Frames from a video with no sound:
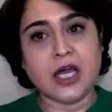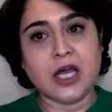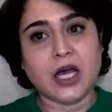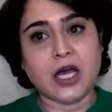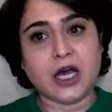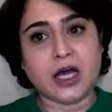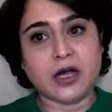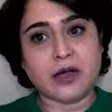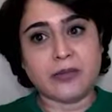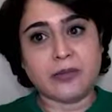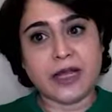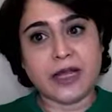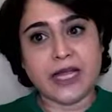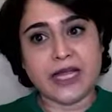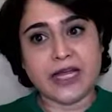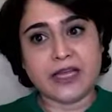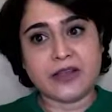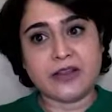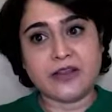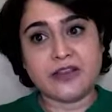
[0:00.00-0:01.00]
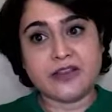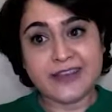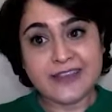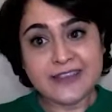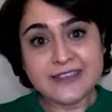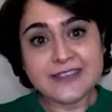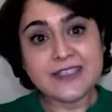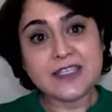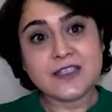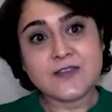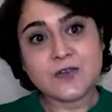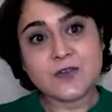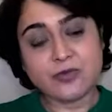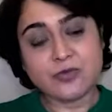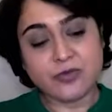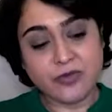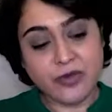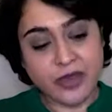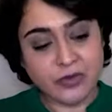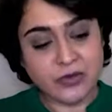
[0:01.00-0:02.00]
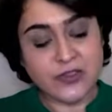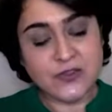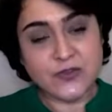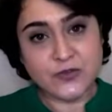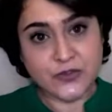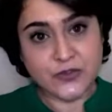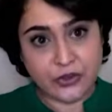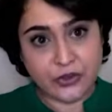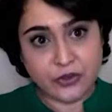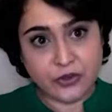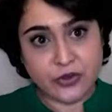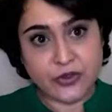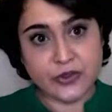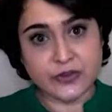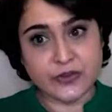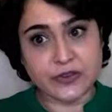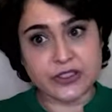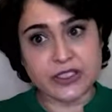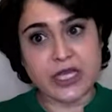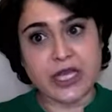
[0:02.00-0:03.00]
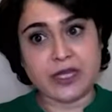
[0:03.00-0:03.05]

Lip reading: And this is very serious.